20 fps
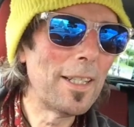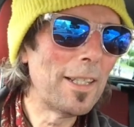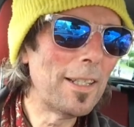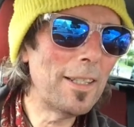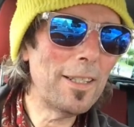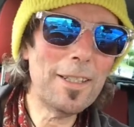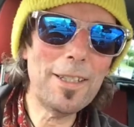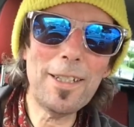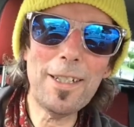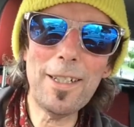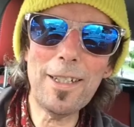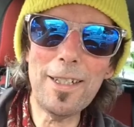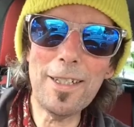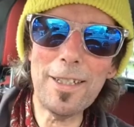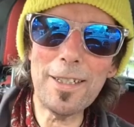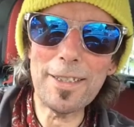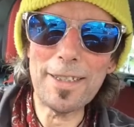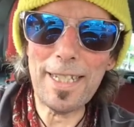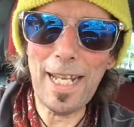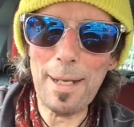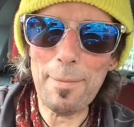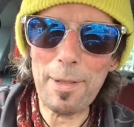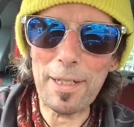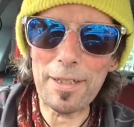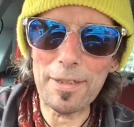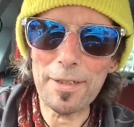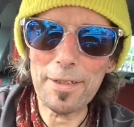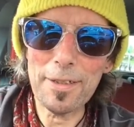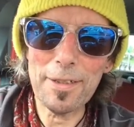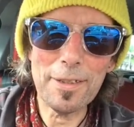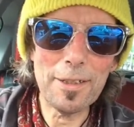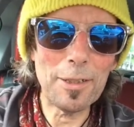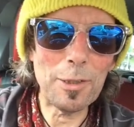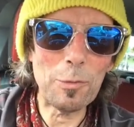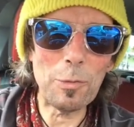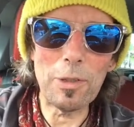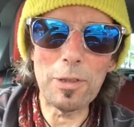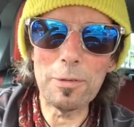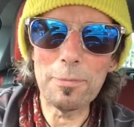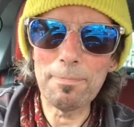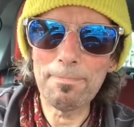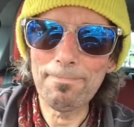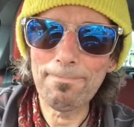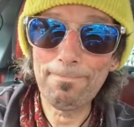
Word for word: Ah, damn it. Oh well.